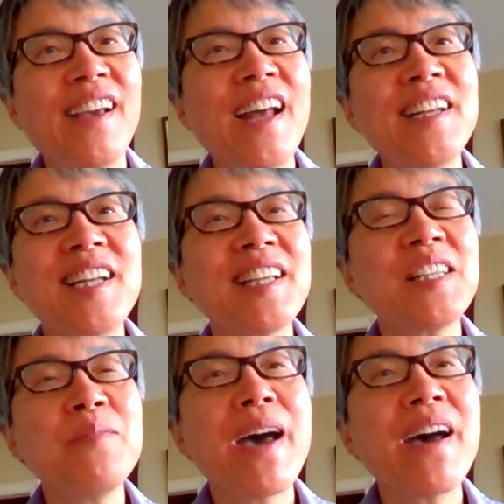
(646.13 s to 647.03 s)
And it
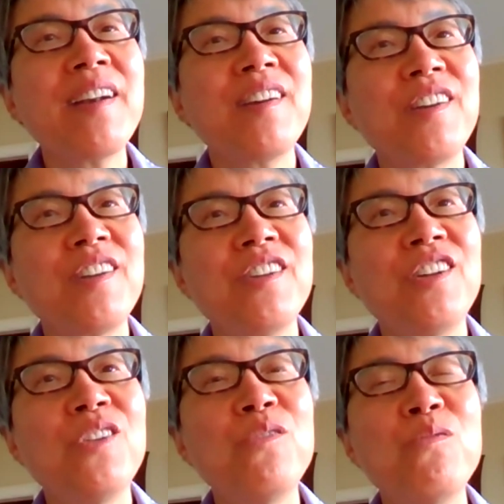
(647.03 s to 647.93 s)
doesn't matter,
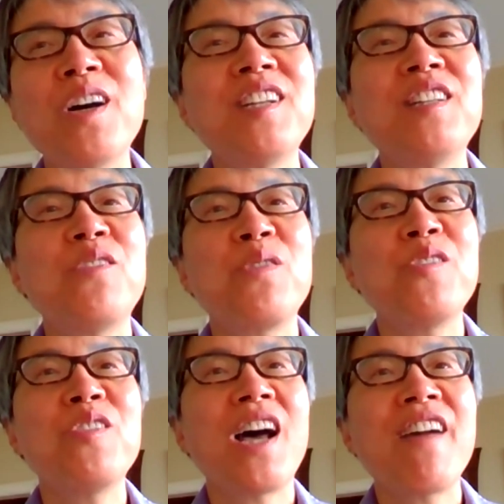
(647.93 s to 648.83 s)
what the
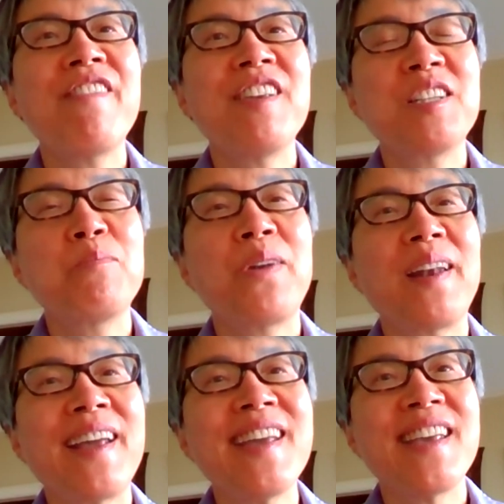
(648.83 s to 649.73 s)
real life is
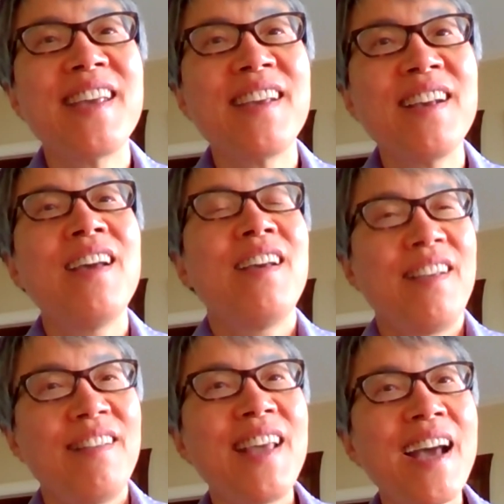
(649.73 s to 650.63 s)
playing,
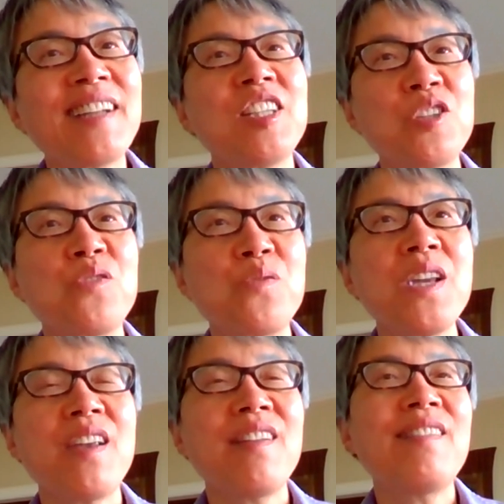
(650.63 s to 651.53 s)
that
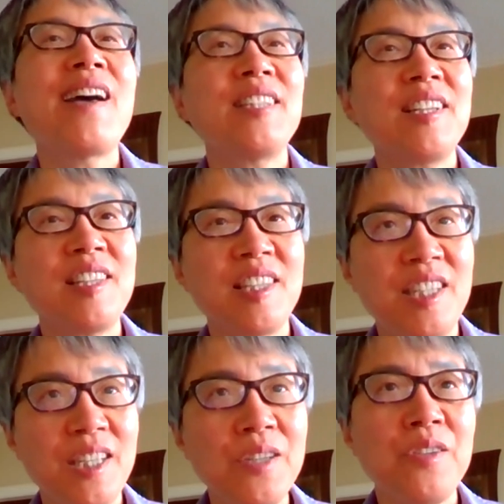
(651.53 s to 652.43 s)
screen, that
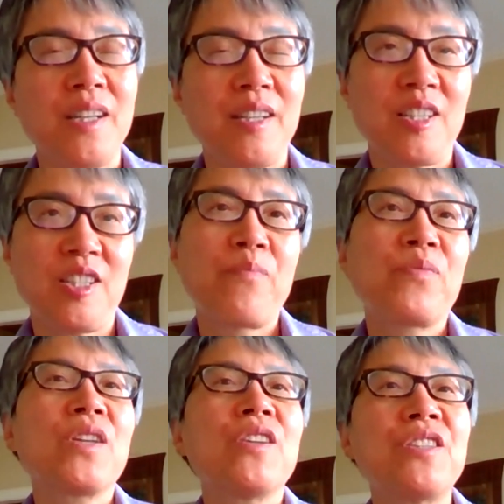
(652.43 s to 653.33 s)
stillness,
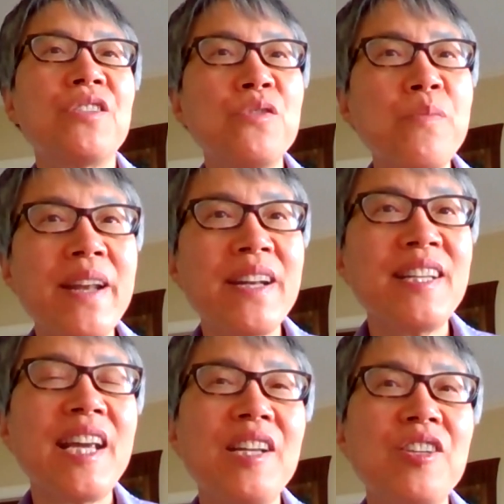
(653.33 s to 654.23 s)
through
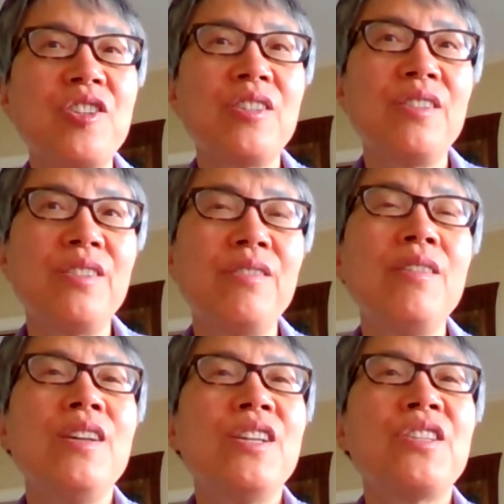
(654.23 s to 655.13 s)

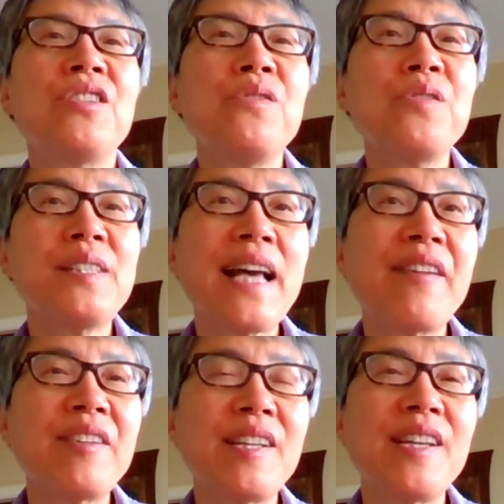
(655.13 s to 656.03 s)
meditation, through
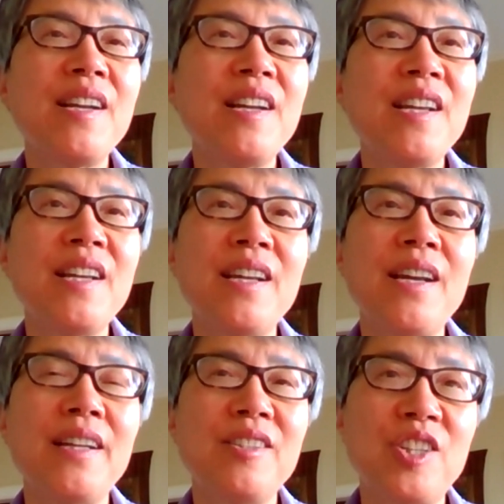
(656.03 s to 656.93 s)
sound healing
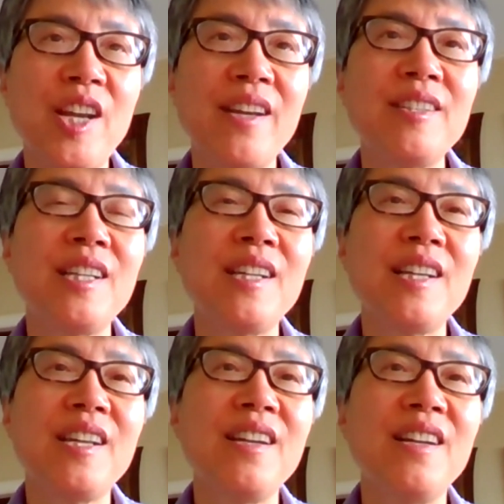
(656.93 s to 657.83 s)
and chanting
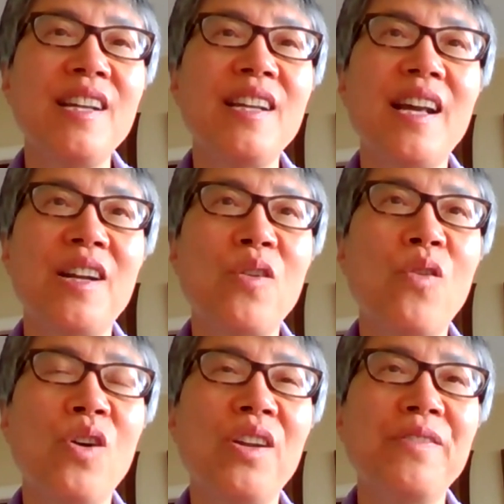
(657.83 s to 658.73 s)
healing and
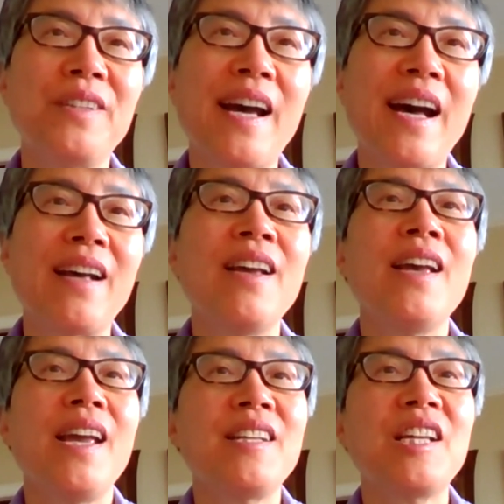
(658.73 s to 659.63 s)
all of that,
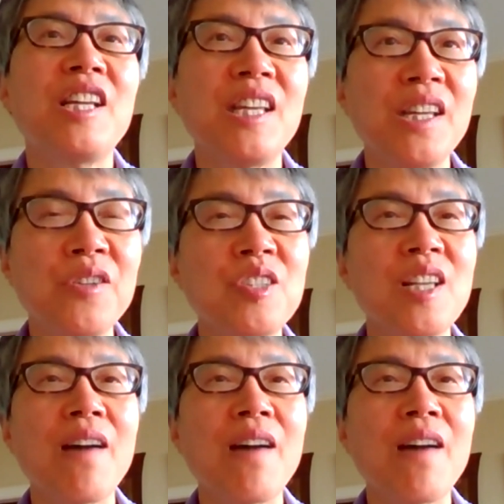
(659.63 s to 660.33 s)
it heals